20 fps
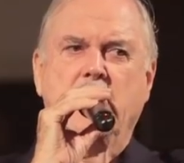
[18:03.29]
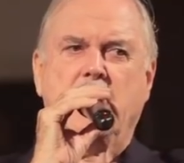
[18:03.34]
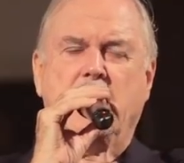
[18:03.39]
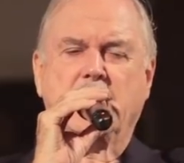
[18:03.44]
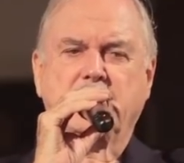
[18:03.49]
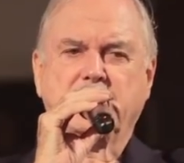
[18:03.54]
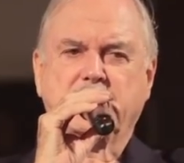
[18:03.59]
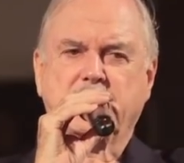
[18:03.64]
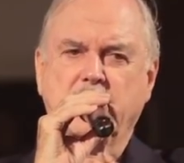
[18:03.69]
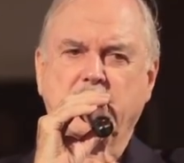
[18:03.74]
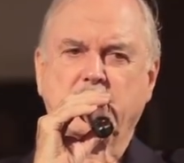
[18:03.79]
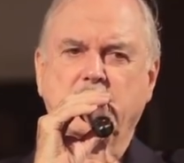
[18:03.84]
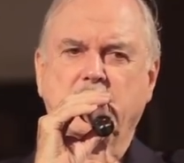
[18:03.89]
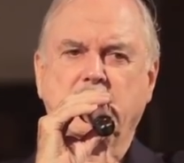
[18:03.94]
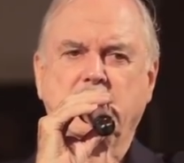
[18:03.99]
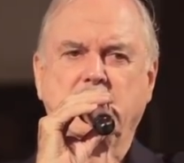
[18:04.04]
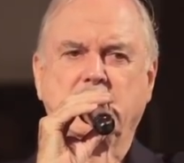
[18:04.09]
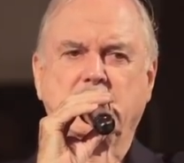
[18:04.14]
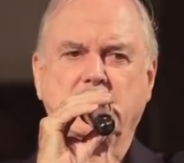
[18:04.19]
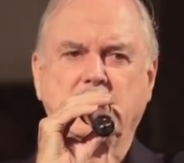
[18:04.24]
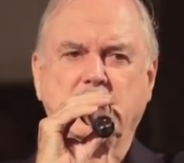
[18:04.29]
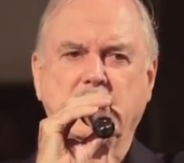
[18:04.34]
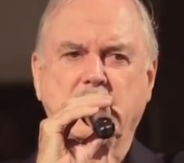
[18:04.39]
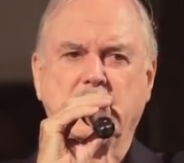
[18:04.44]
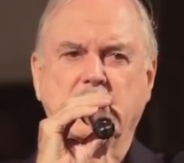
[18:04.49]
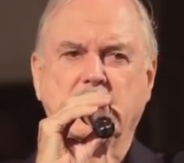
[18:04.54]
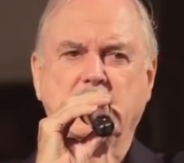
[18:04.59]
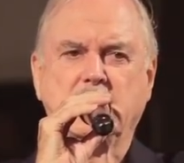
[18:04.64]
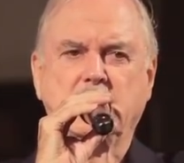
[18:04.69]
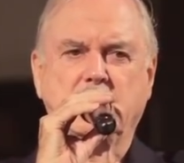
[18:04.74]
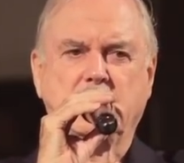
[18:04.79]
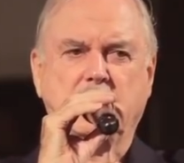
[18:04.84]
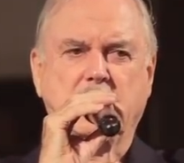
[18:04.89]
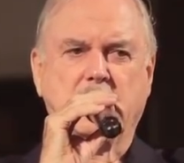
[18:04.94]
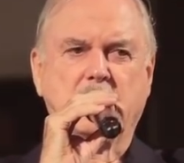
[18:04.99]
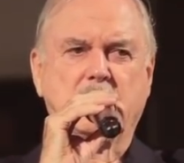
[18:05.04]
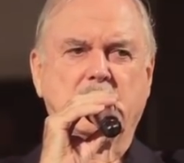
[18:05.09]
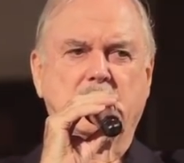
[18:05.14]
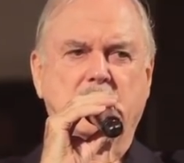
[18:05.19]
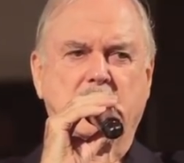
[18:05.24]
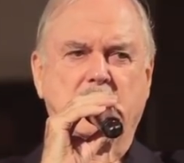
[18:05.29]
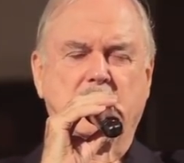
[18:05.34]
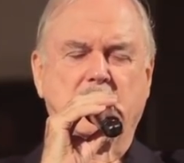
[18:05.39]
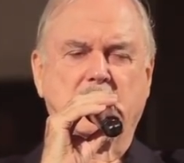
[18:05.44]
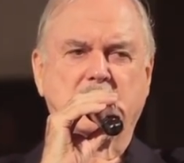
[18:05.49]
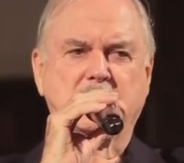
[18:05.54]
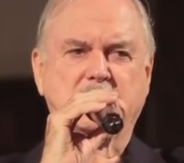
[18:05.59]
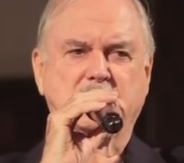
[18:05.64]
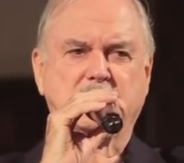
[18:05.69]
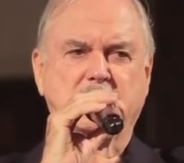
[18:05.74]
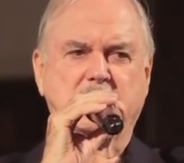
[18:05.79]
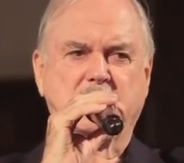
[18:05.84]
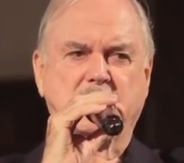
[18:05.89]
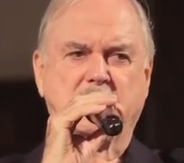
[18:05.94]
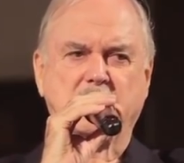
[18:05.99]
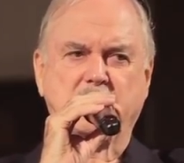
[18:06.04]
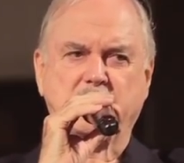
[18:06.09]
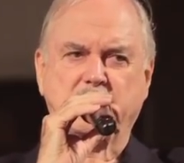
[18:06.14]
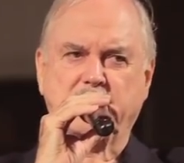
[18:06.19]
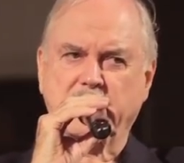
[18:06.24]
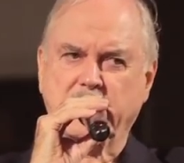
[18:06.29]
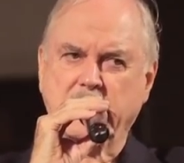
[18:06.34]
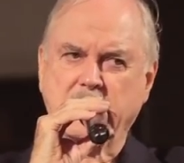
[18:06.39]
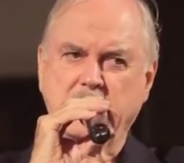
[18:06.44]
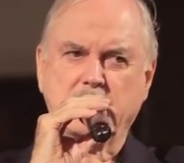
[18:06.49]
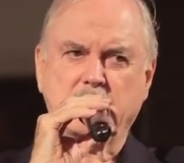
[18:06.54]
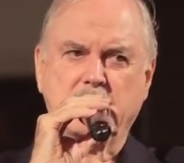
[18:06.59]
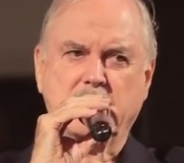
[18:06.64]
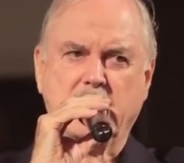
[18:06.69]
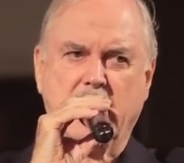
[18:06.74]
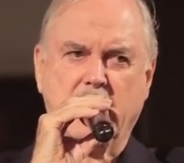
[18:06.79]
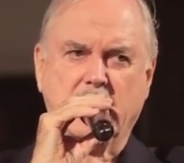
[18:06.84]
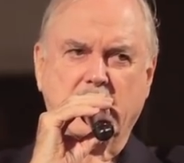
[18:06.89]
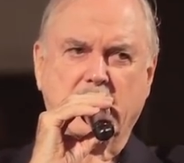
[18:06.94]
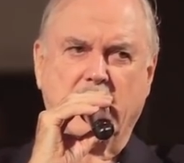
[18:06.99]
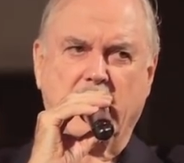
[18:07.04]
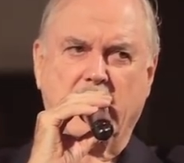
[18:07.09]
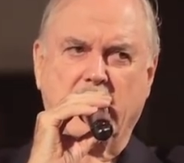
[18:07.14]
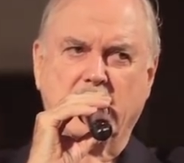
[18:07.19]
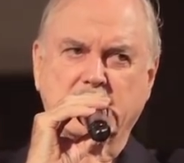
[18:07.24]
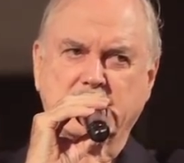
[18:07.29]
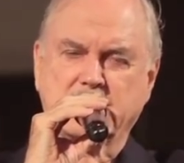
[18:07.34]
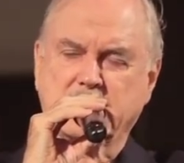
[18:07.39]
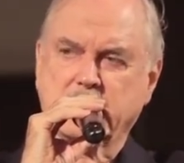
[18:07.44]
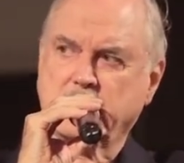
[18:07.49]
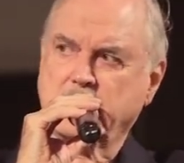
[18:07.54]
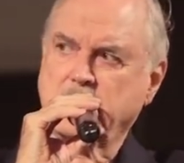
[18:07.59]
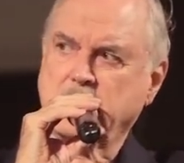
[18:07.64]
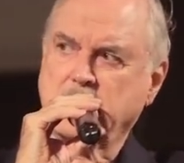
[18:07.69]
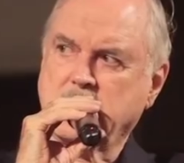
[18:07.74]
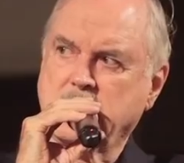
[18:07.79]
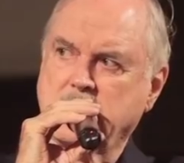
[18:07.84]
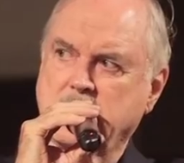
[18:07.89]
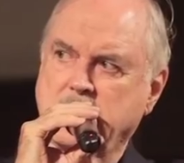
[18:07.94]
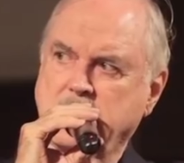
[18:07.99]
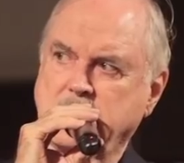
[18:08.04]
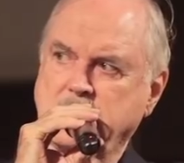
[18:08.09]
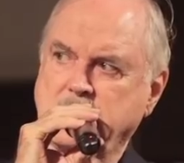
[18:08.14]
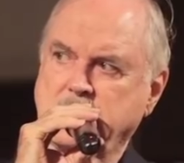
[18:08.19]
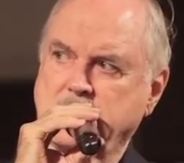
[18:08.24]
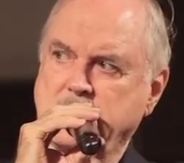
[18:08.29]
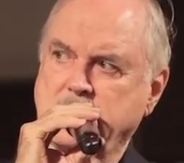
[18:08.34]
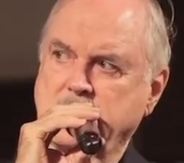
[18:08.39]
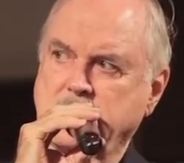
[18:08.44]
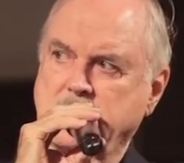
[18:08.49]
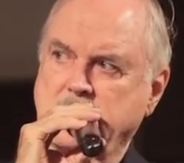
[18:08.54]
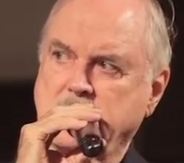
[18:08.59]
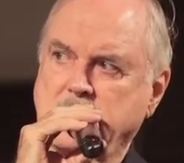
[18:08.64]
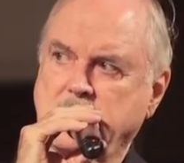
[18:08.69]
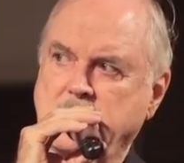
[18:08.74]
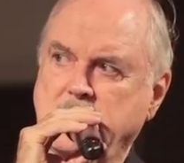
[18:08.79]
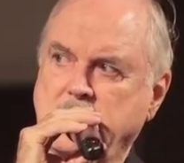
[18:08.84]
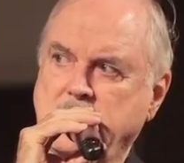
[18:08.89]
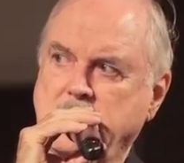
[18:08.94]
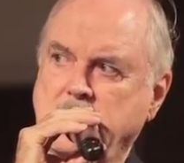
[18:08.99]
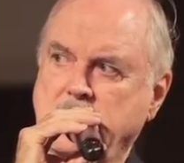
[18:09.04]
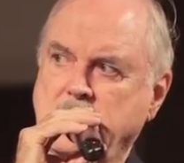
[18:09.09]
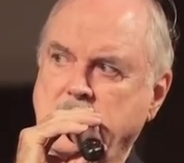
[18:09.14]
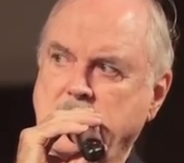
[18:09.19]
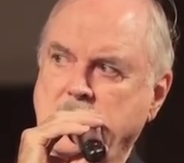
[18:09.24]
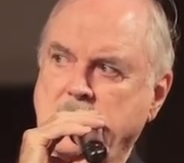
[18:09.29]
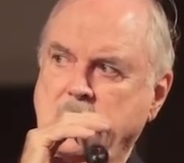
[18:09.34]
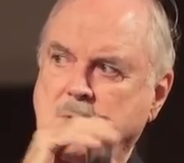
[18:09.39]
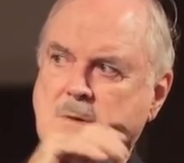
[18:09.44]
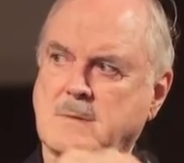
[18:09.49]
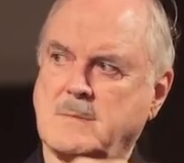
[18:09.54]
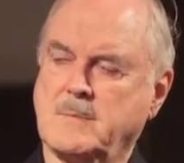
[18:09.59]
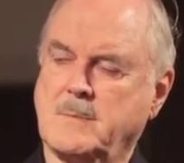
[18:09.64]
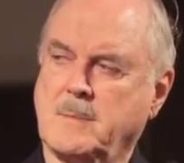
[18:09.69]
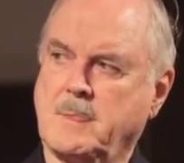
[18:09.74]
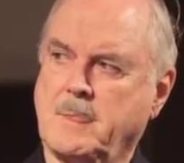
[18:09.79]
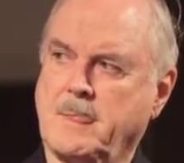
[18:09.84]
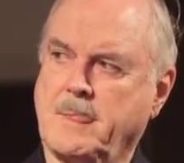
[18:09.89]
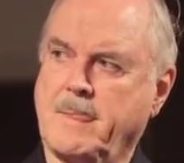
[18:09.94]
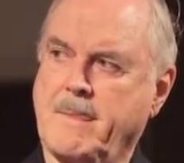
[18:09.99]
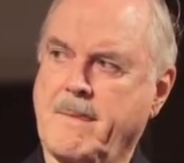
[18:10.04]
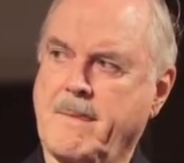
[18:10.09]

I think when you're young, you don't realize what a complete madhouse the world is. Well, we were talking about this